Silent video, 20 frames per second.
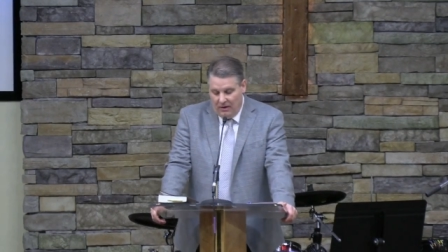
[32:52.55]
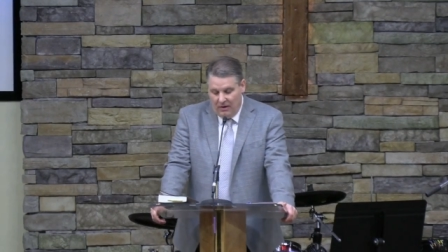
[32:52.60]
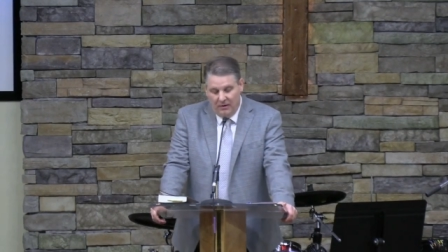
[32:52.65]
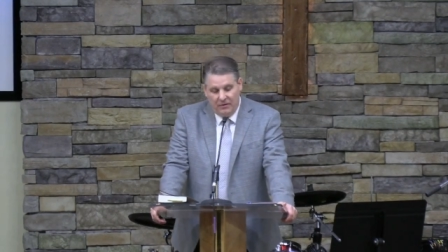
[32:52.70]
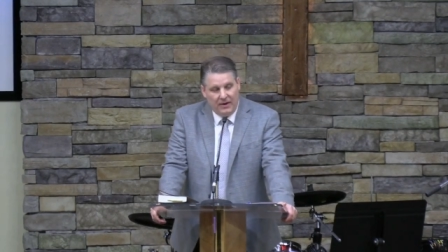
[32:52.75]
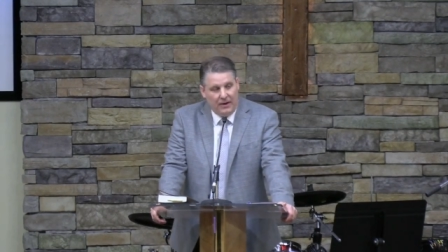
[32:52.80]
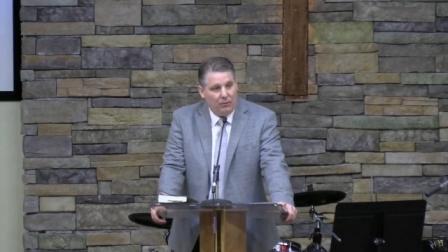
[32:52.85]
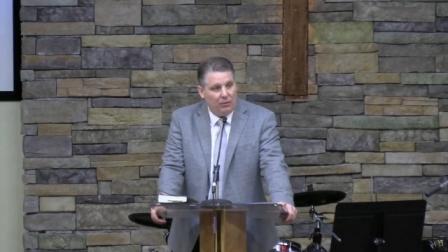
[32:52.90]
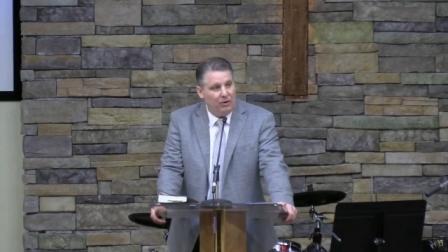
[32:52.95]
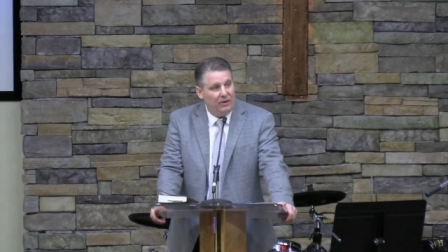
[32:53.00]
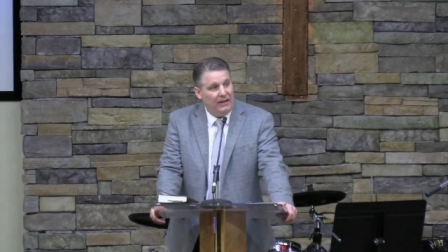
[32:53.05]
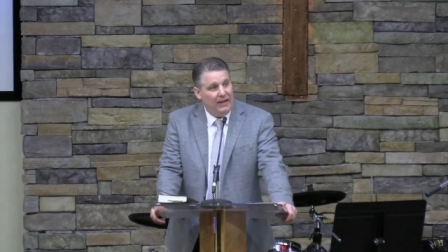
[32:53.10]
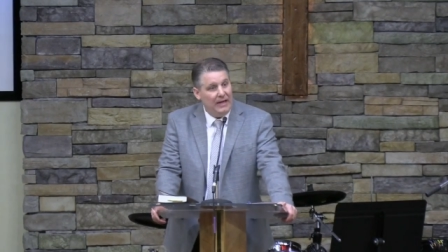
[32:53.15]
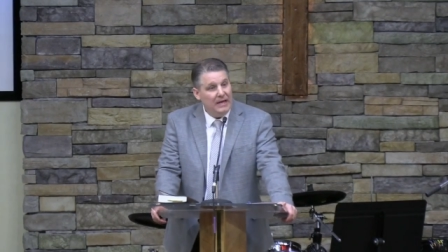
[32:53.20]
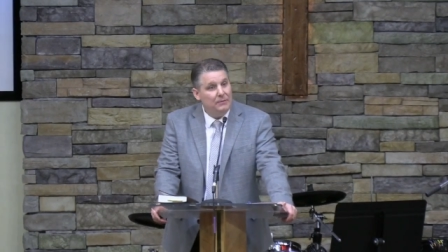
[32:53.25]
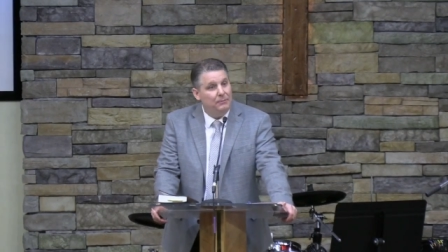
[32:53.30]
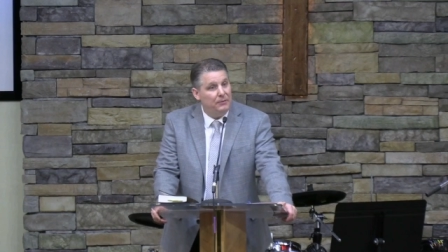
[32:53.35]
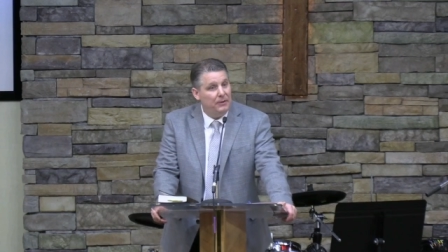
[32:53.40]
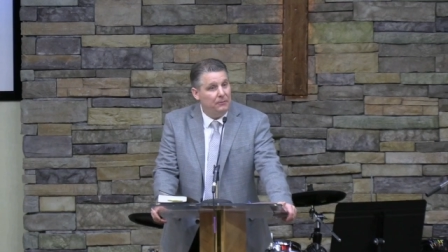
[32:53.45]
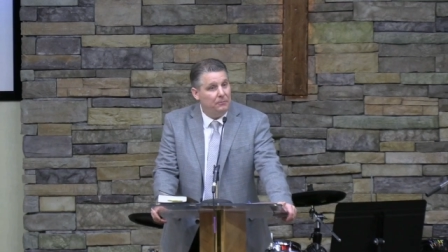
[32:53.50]
They were lay
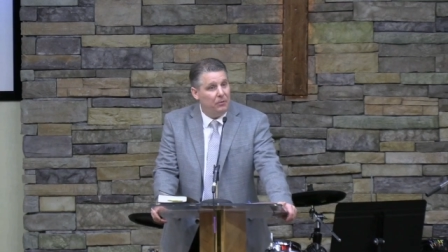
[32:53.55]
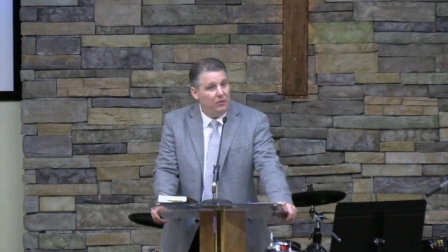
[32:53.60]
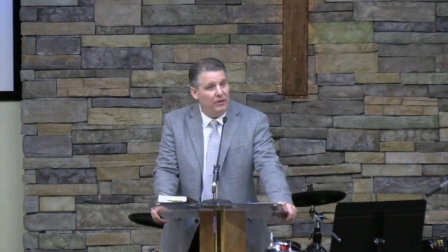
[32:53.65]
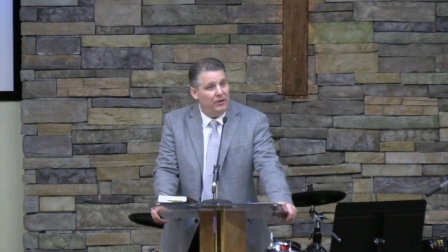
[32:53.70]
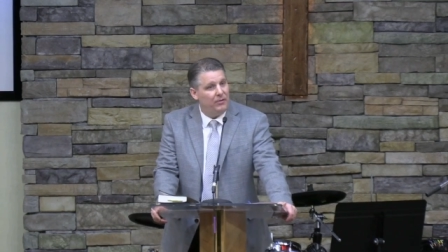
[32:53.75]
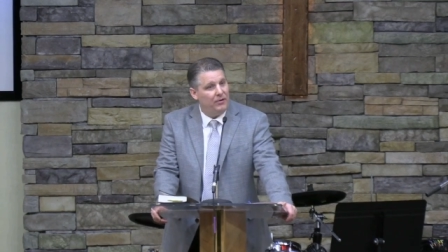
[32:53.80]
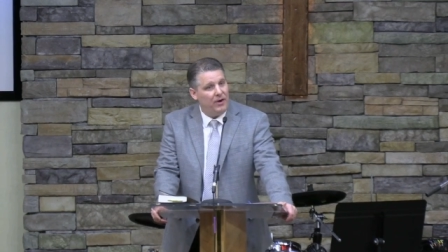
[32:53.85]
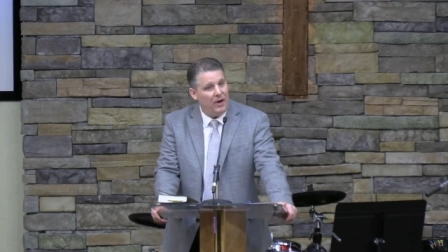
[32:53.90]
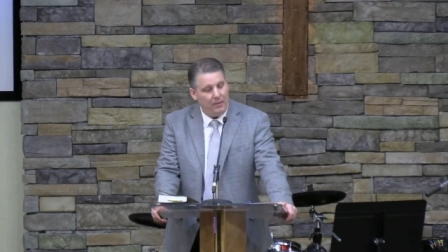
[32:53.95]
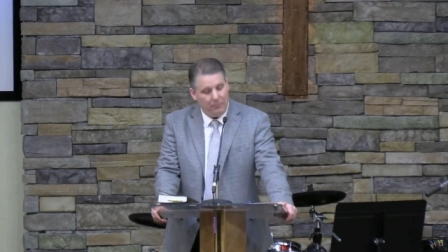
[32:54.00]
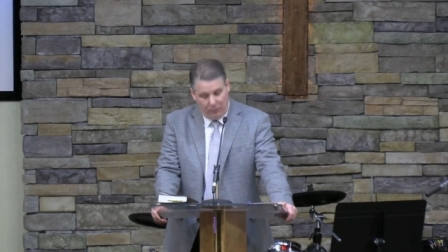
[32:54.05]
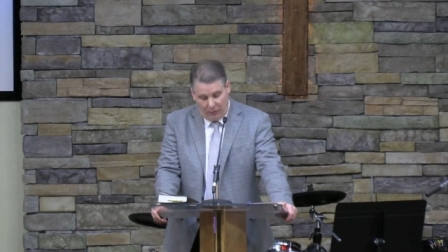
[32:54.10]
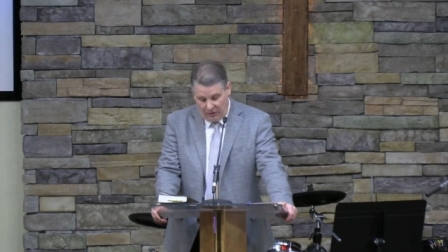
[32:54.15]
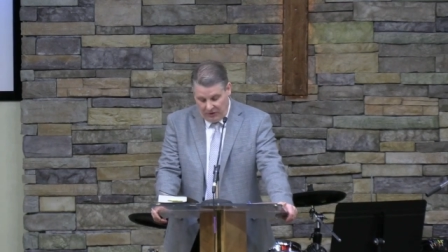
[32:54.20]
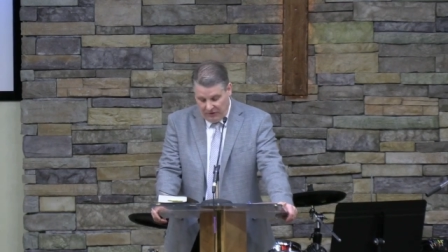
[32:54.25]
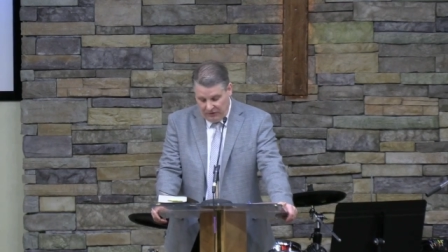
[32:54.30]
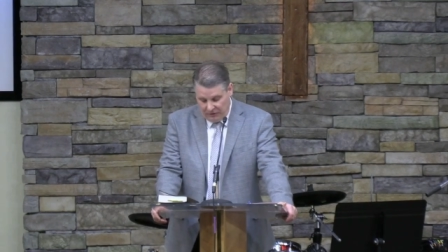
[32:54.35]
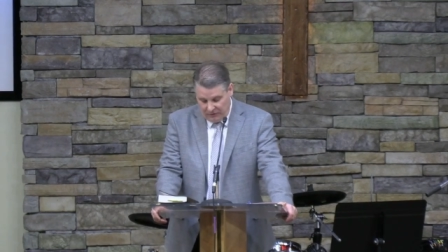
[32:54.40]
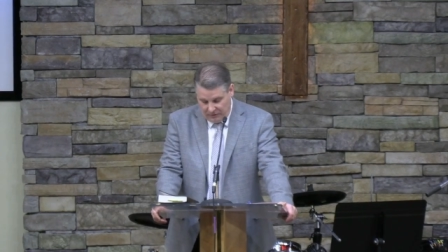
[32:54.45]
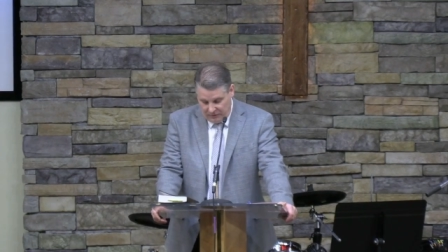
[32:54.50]
people, they were not
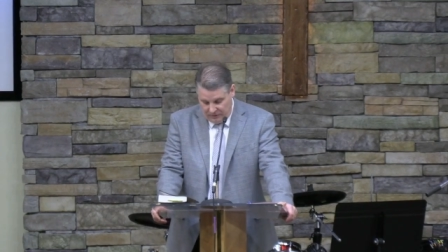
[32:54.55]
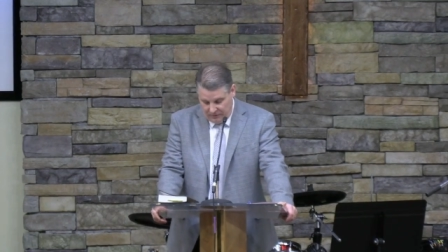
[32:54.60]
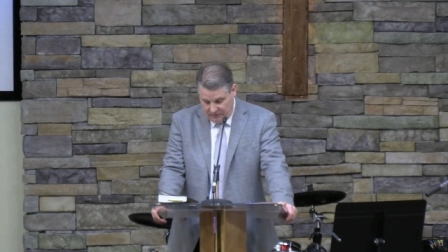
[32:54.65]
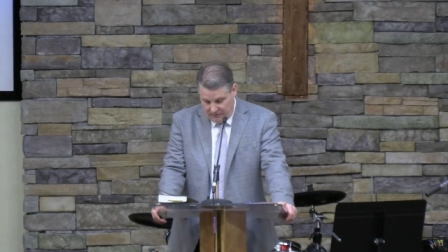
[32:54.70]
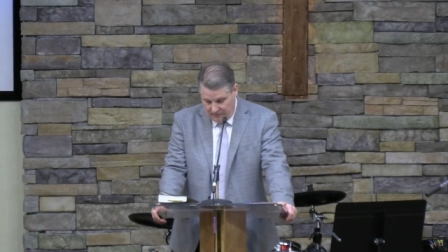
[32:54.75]
priests.